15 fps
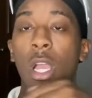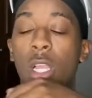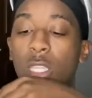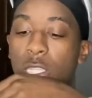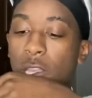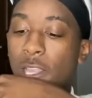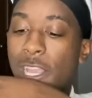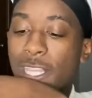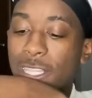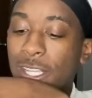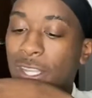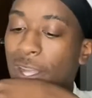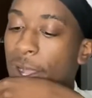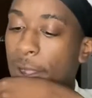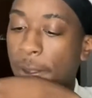So that's
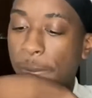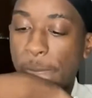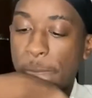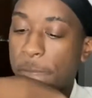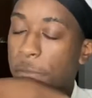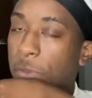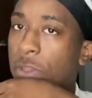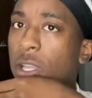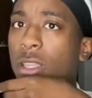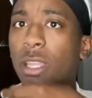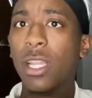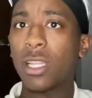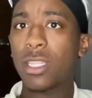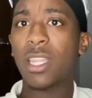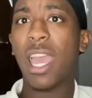a good
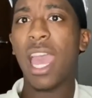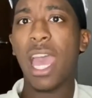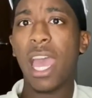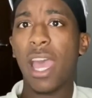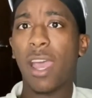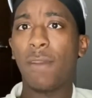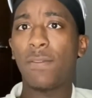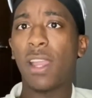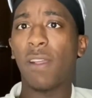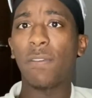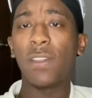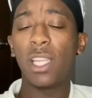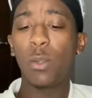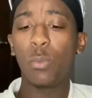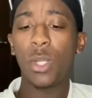thing to have.
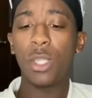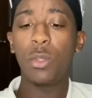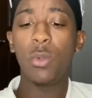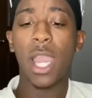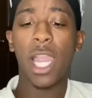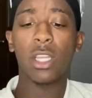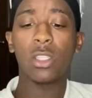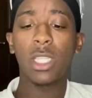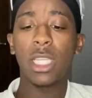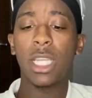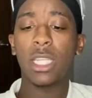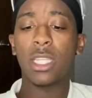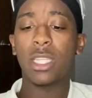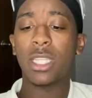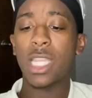Definitely when you actually
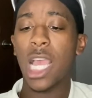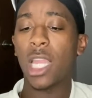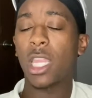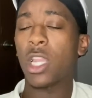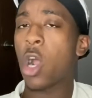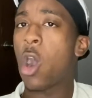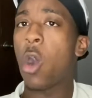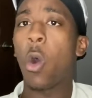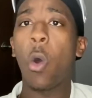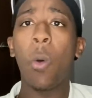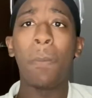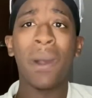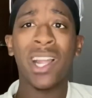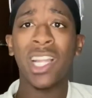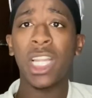get to selling a whole
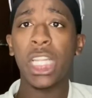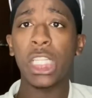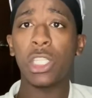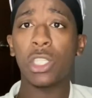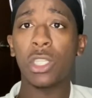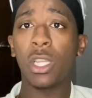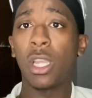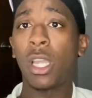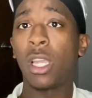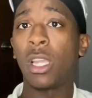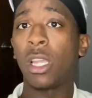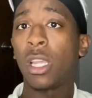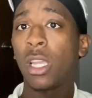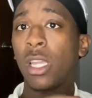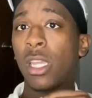bunch,
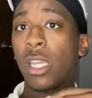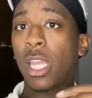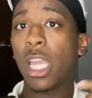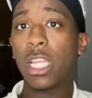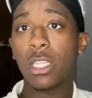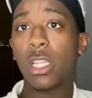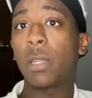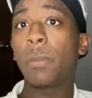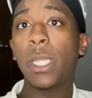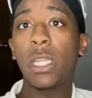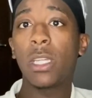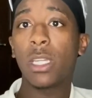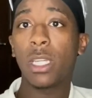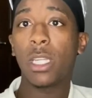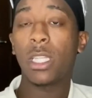it's going to be
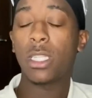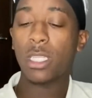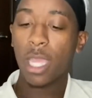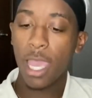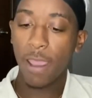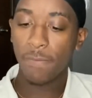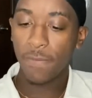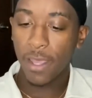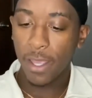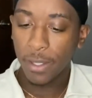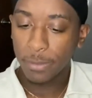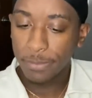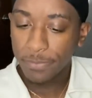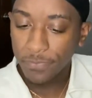good to have that.